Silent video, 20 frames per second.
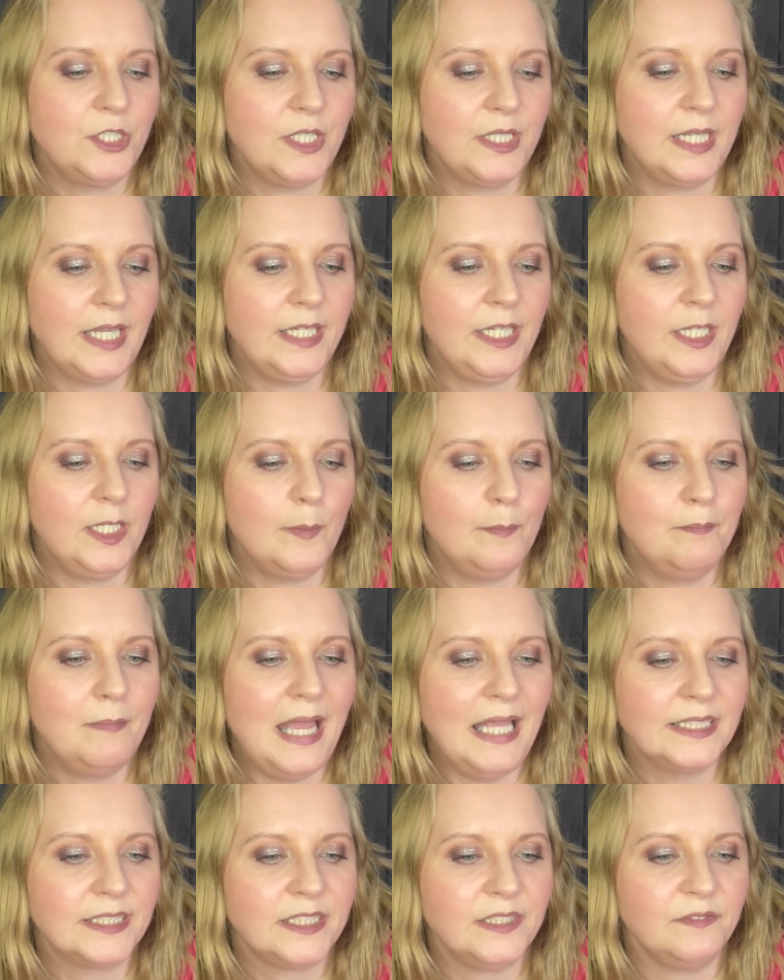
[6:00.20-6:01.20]
to get it in a
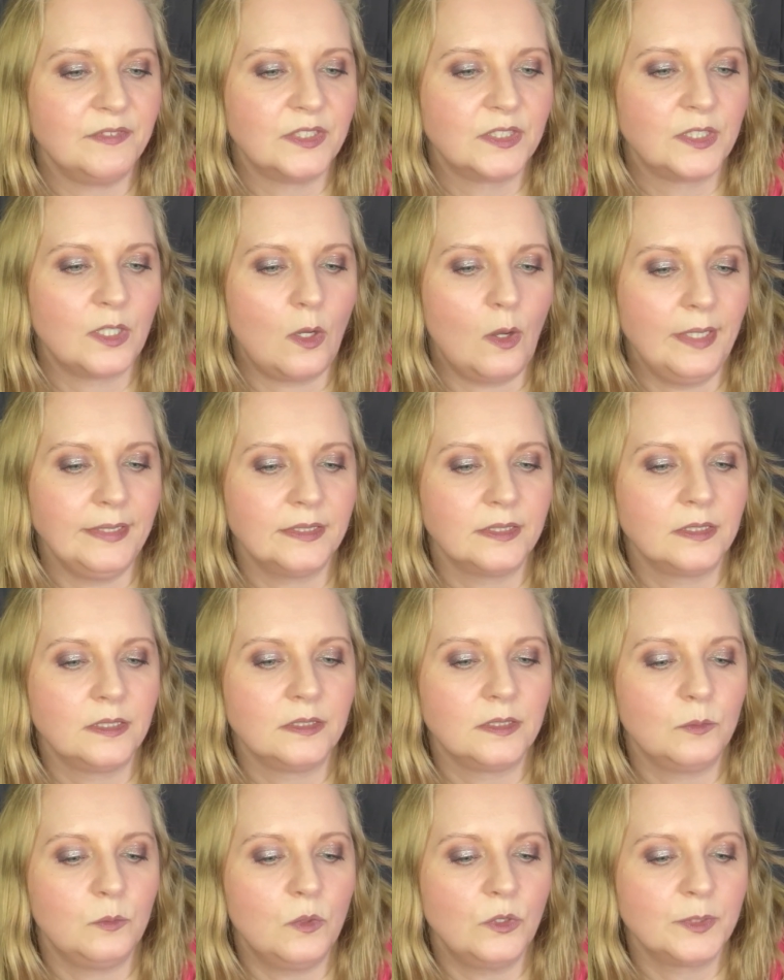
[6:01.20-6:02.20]
massive size because
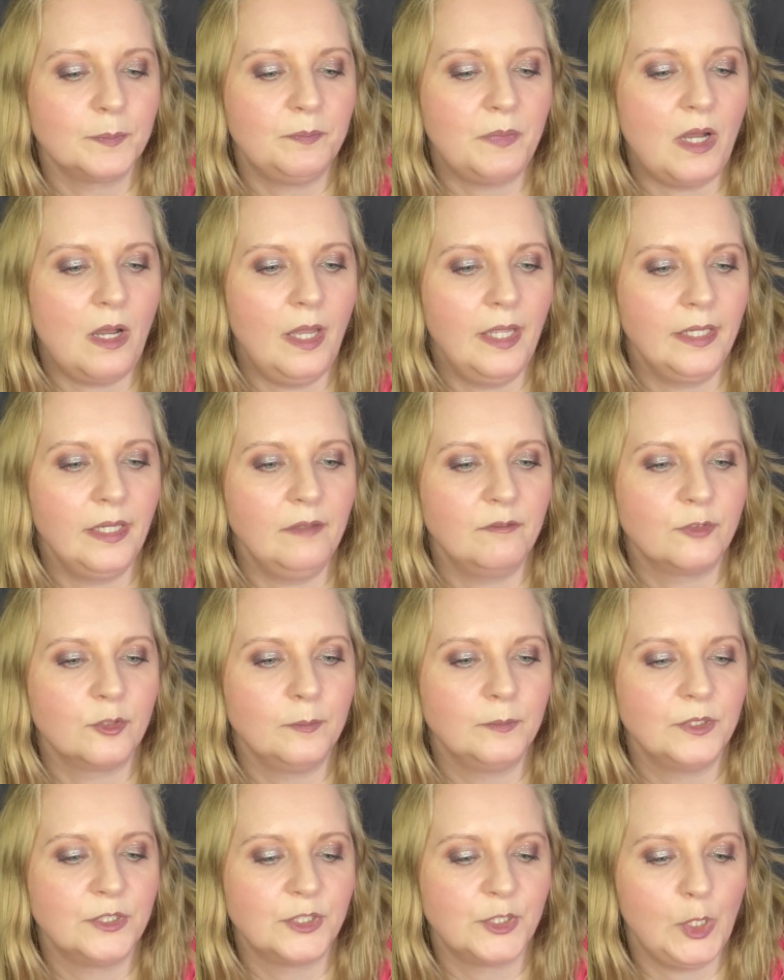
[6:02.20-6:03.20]
I was buying it from
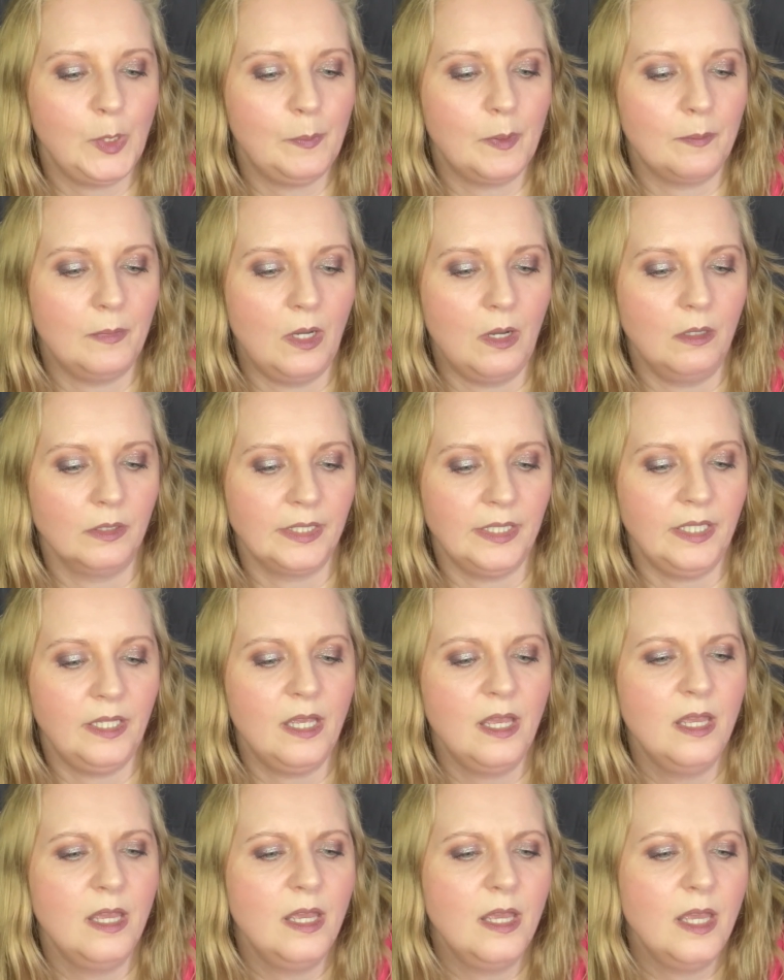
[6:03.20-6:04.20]
the supermarket
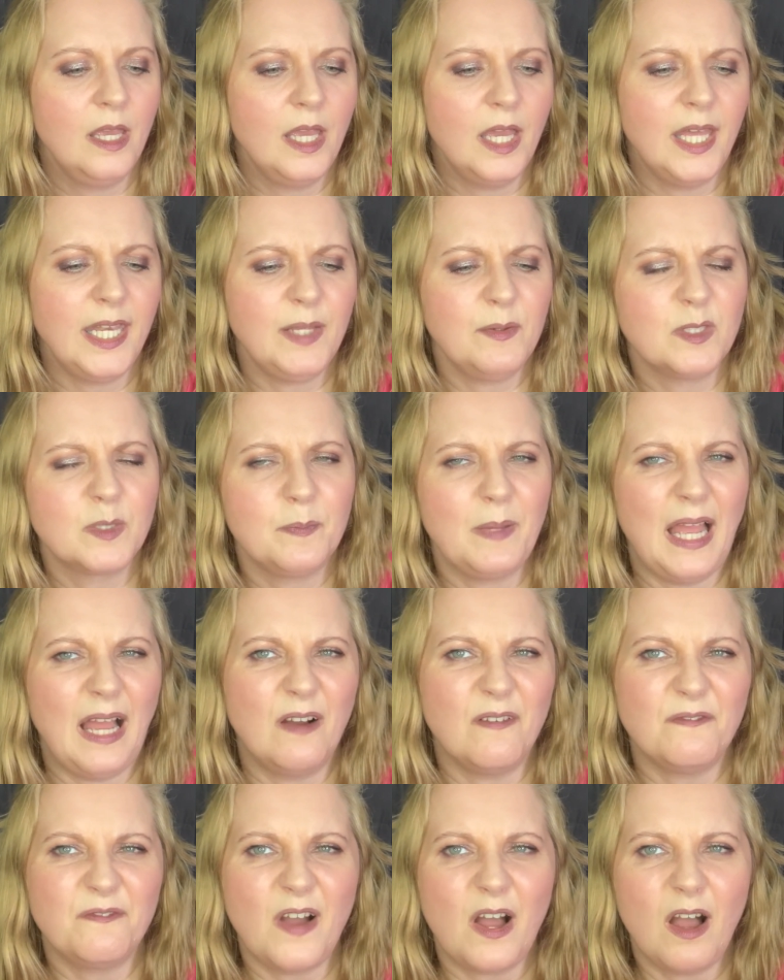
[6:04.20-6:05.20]
and it was
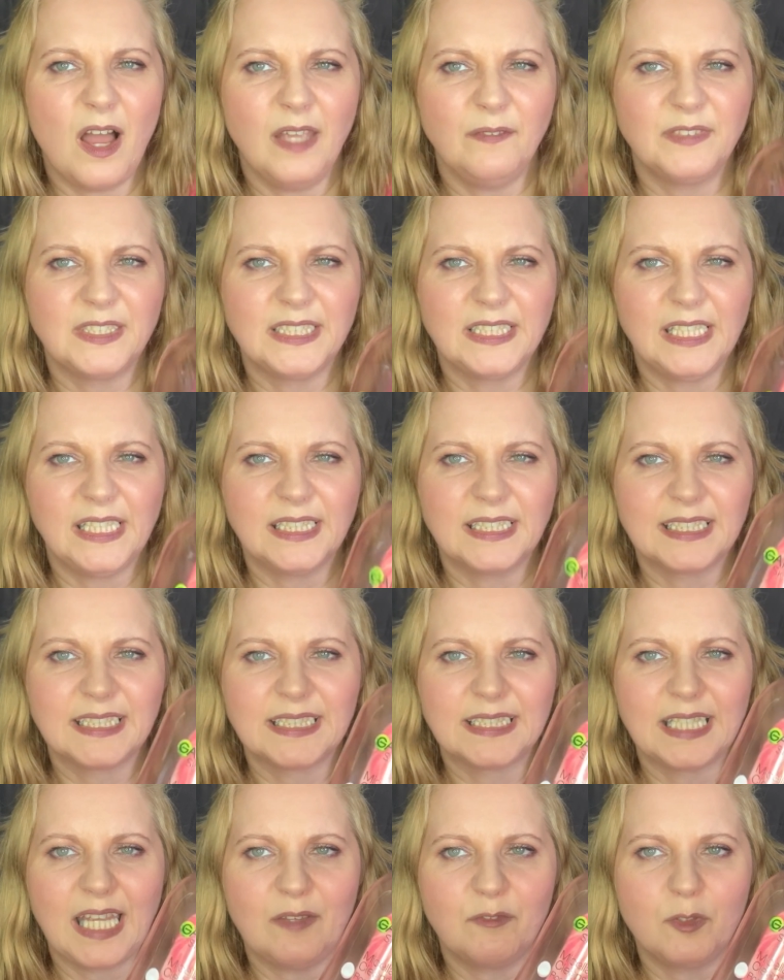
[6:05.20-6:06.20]
about five, six,
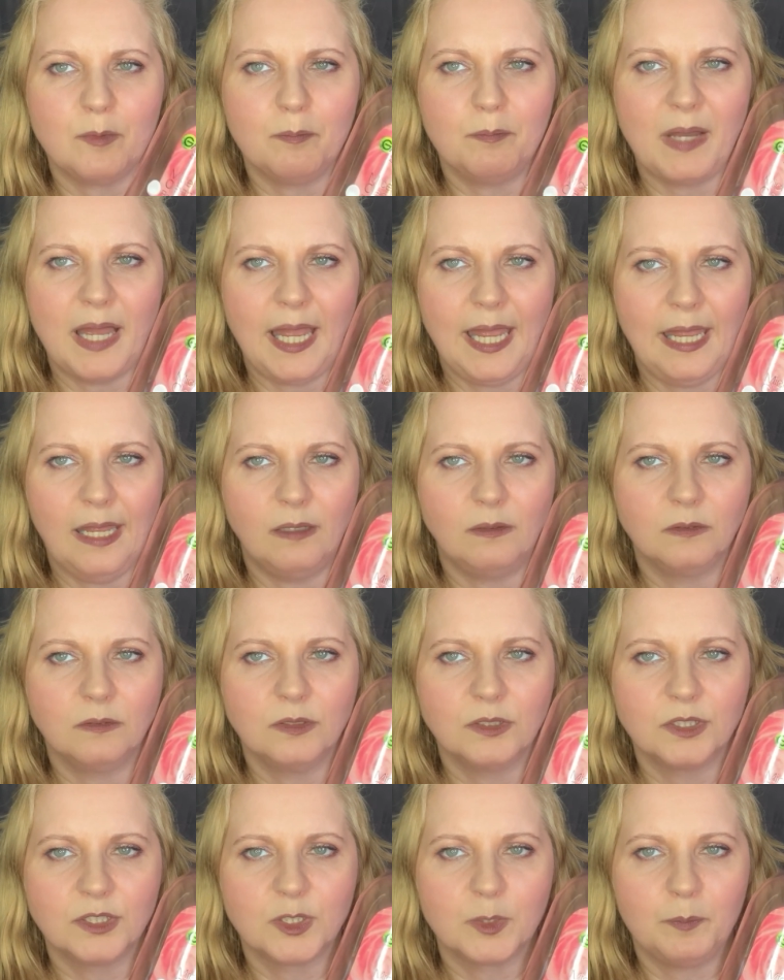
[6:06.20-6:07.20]
seven
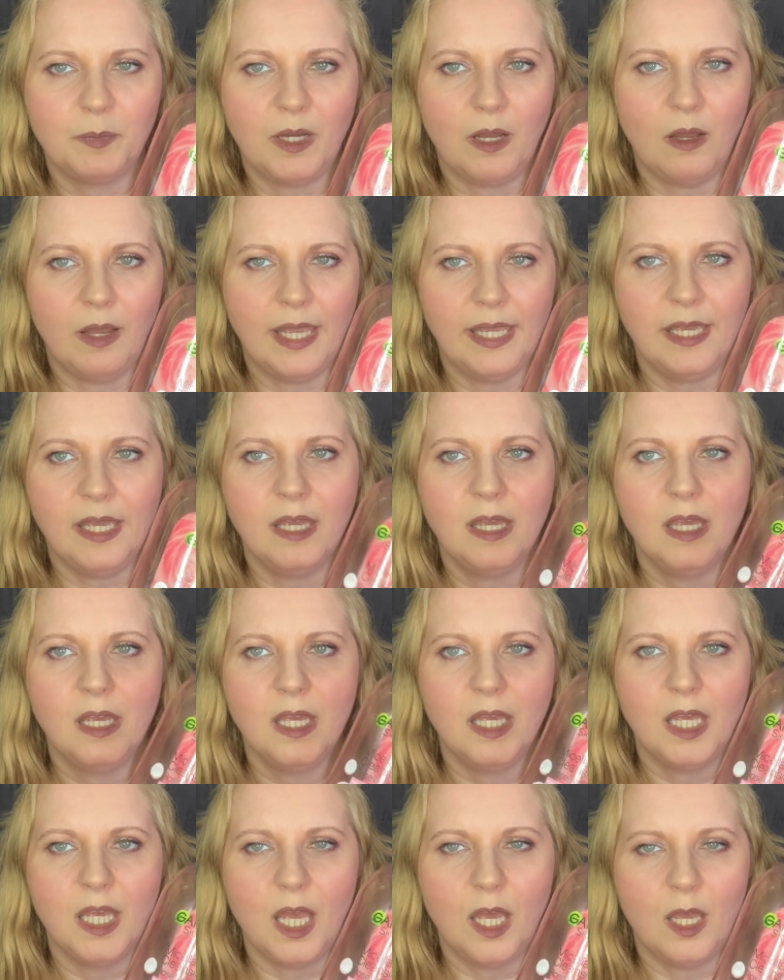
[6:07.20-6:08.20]
pounds to buy
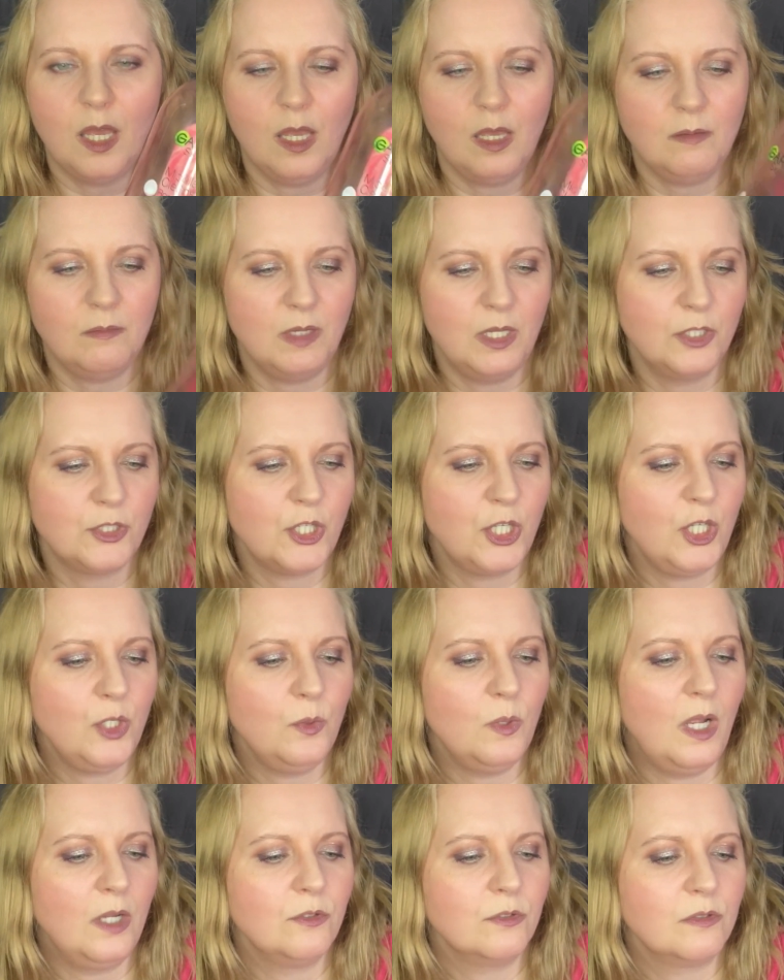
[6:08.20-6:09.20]
um, a
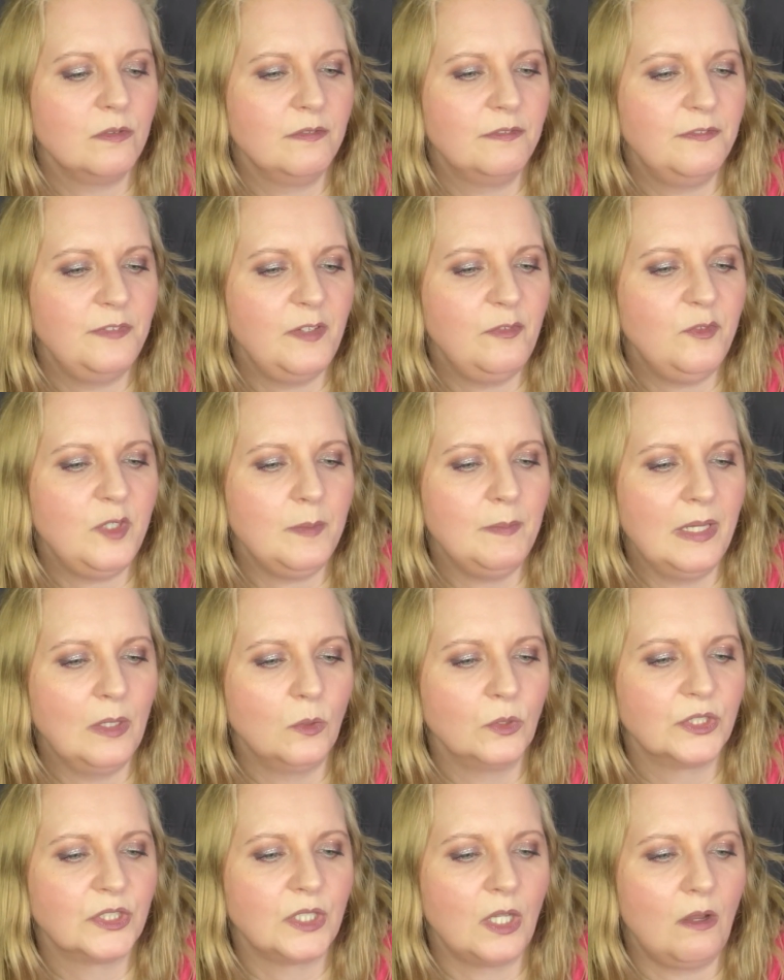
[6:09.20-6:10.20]

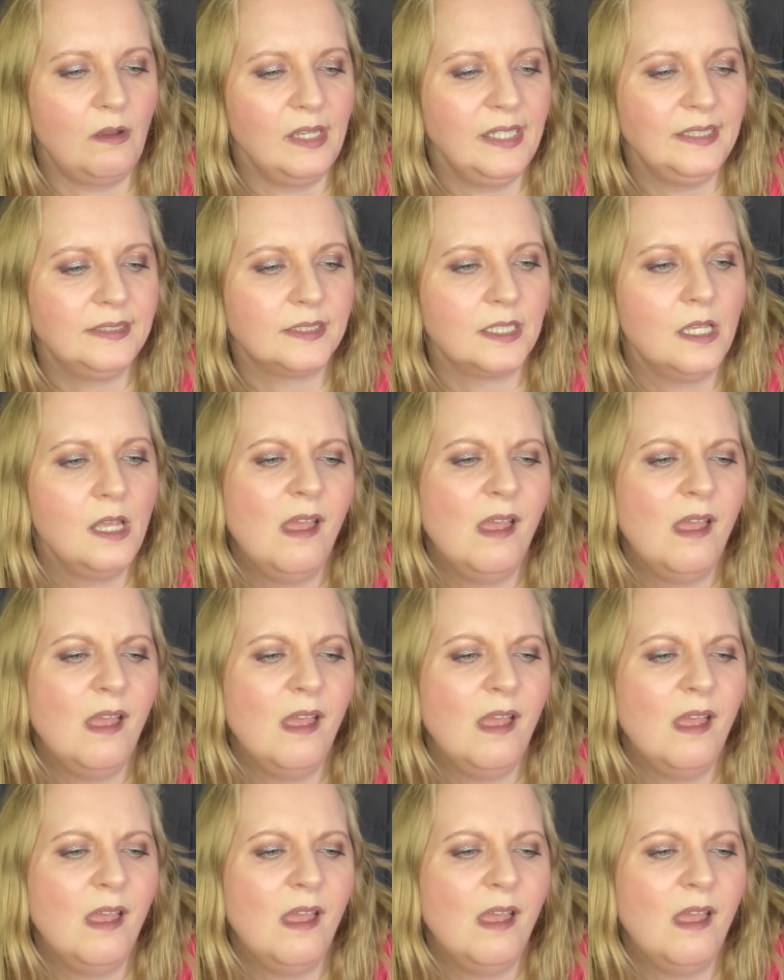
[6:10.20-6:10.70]
250ml size